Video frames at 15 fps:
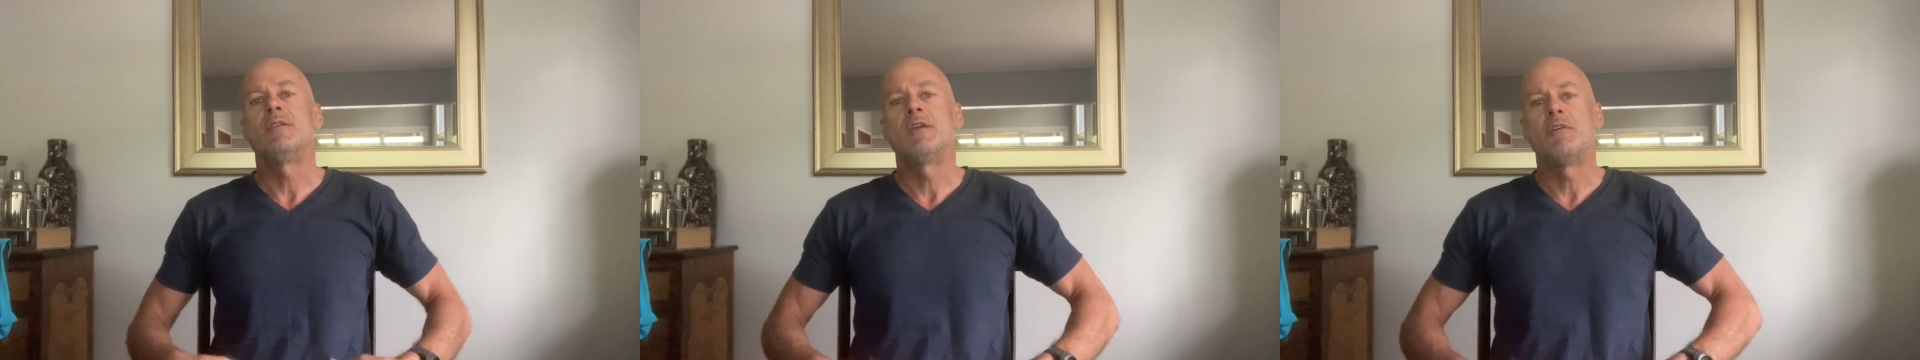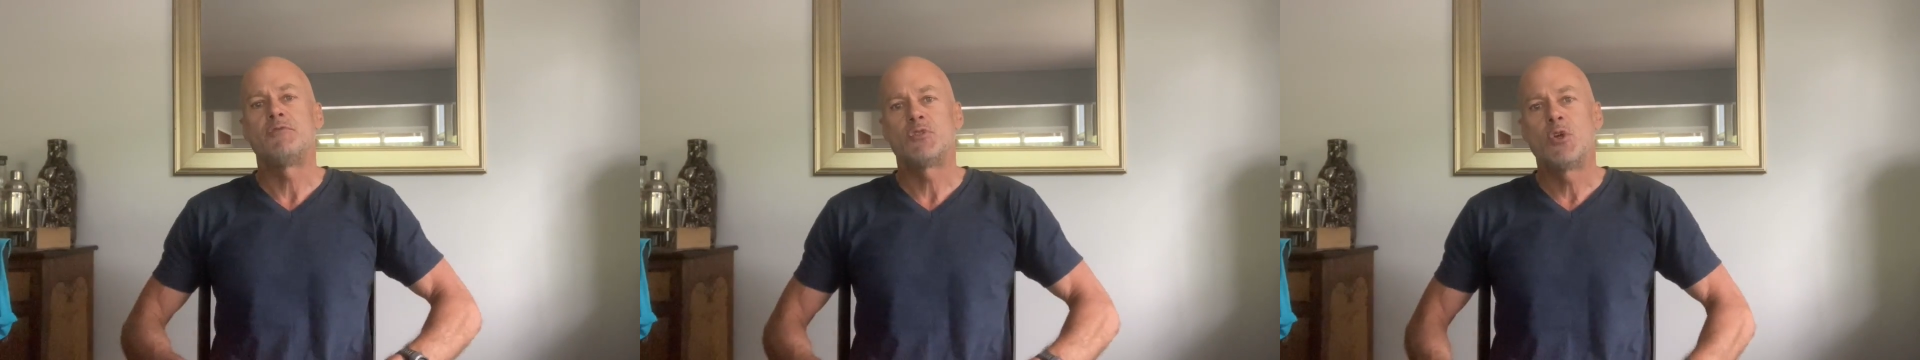
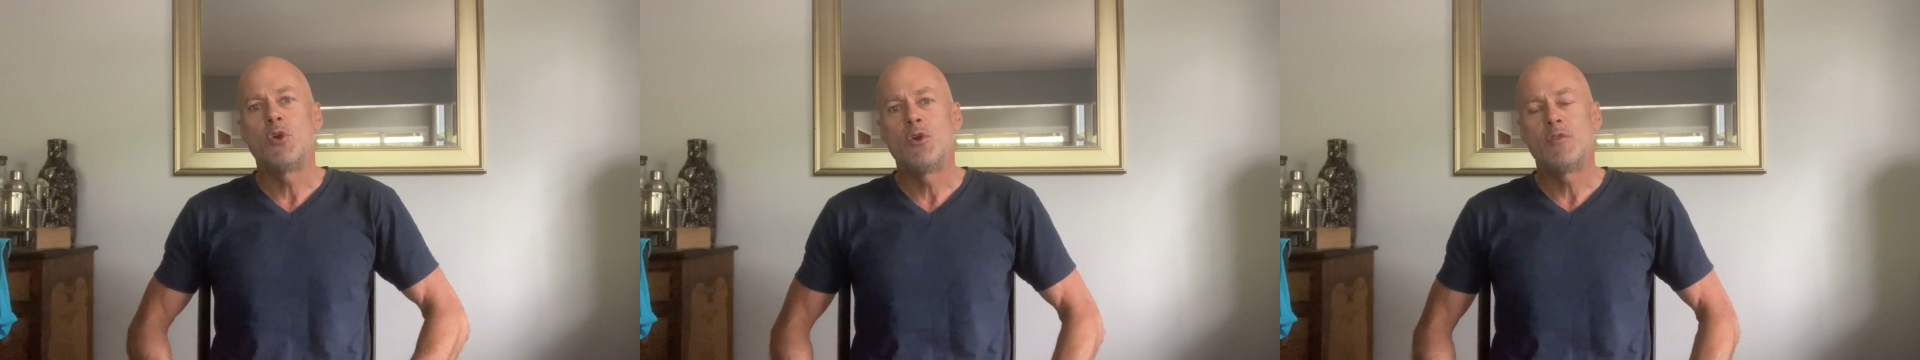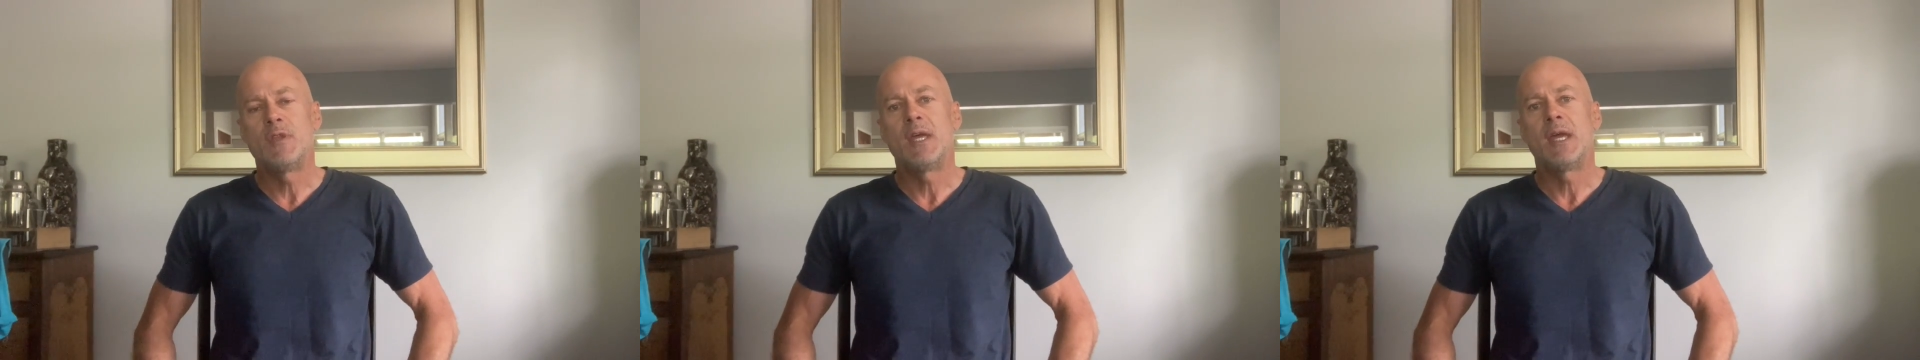They've
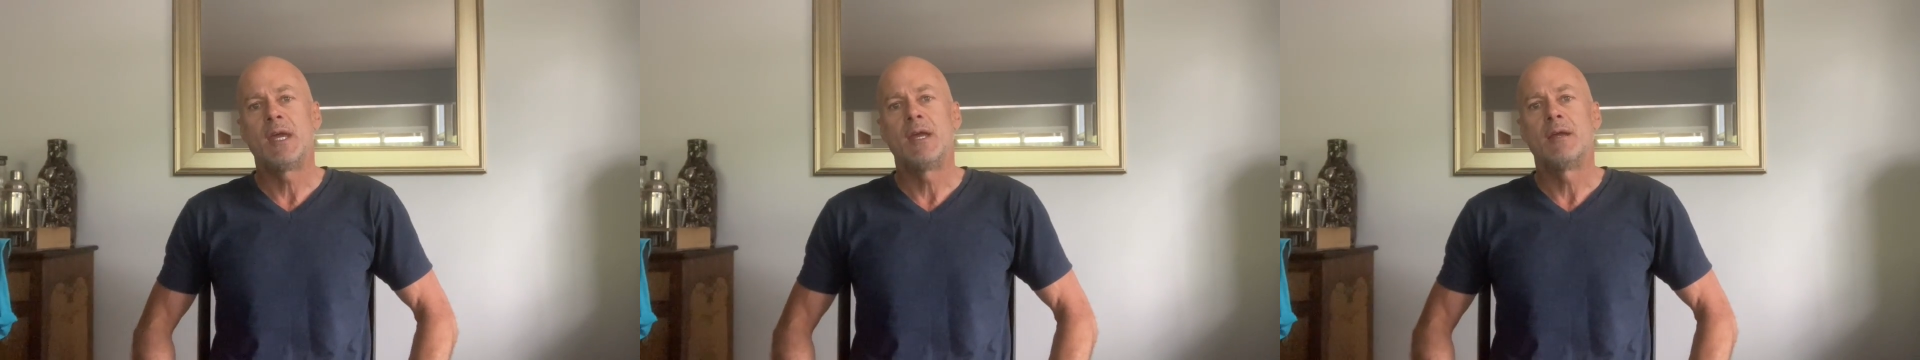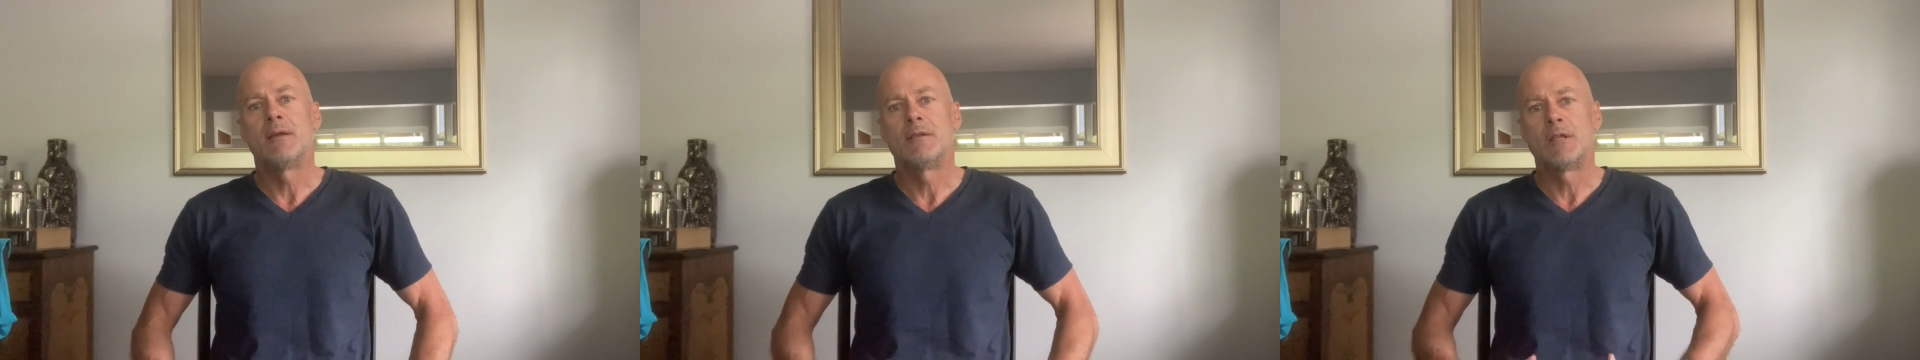turned
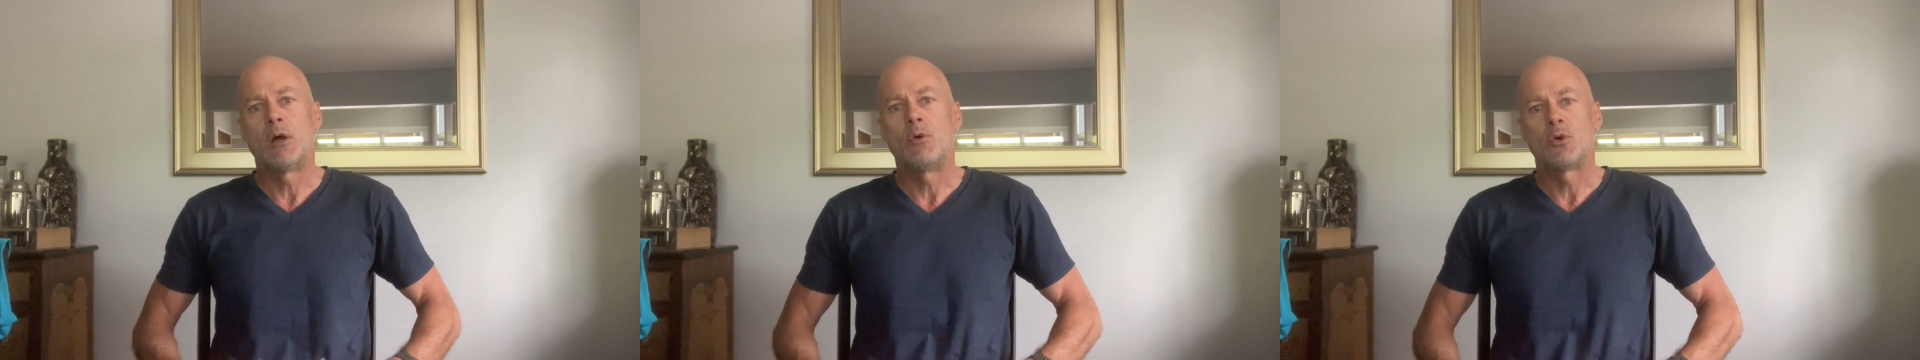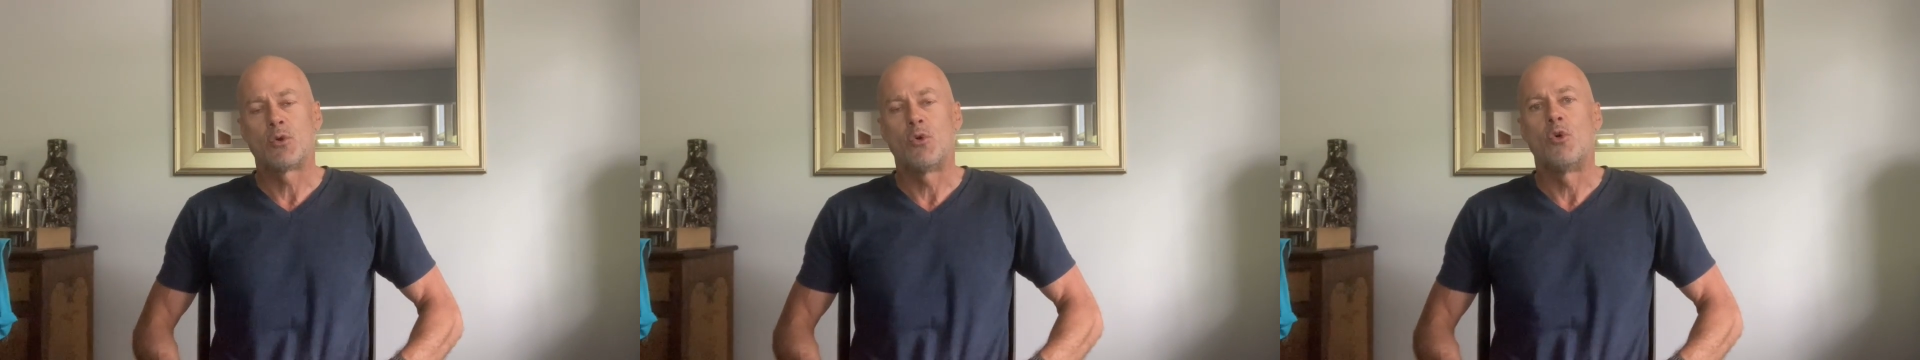their
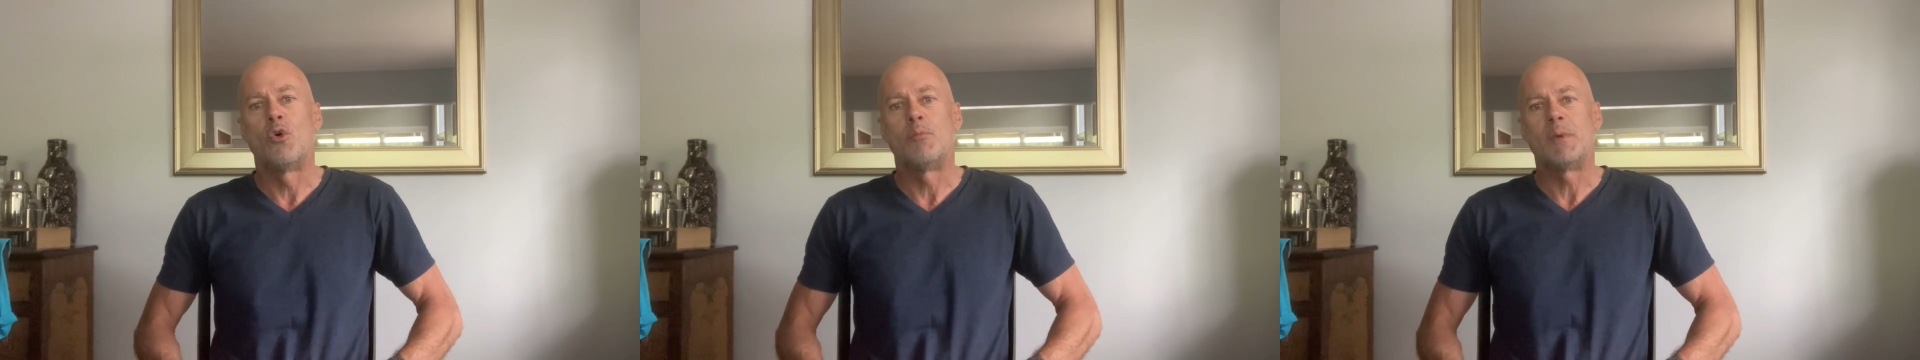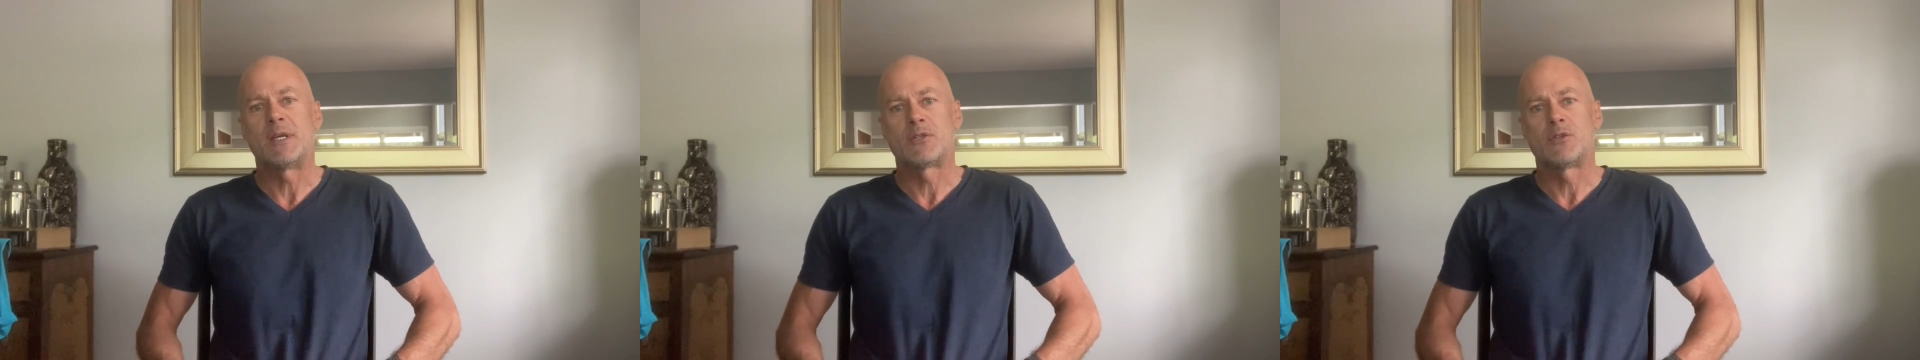lower
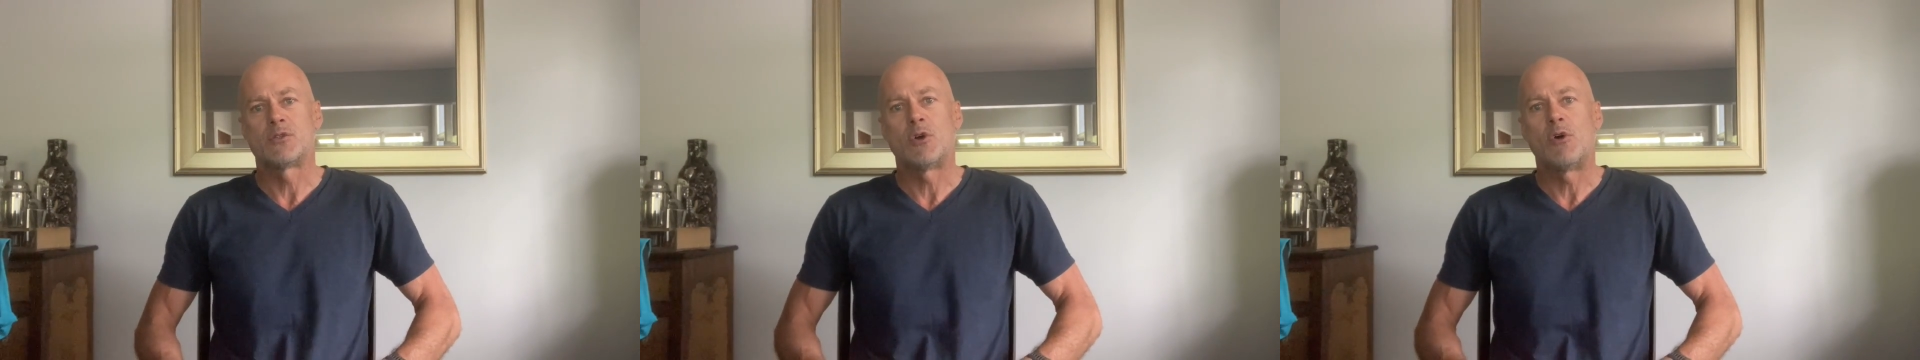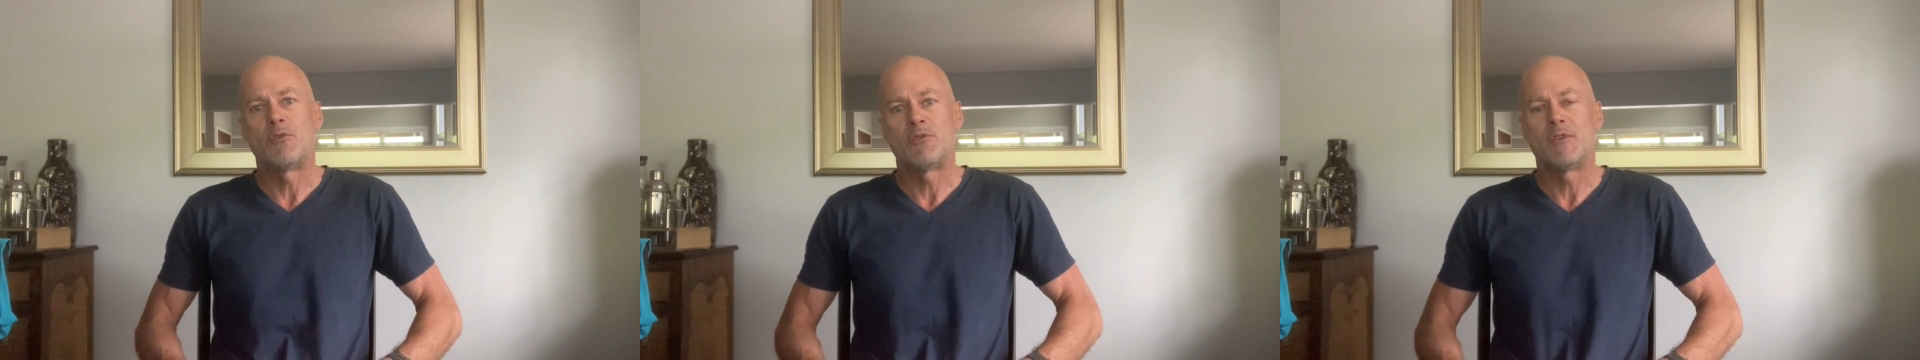core muscles
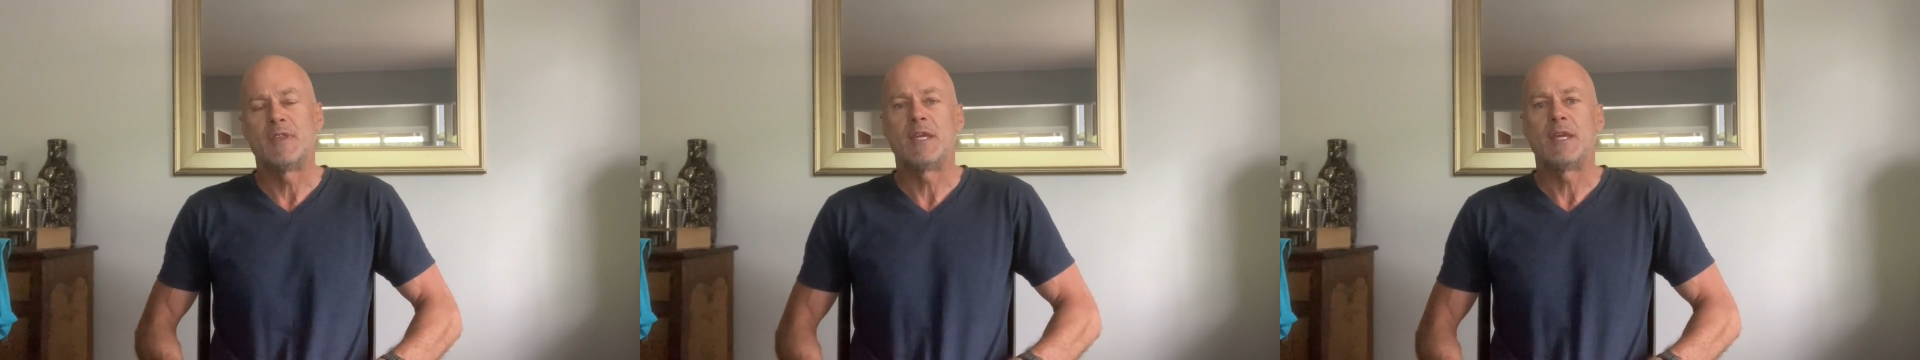off and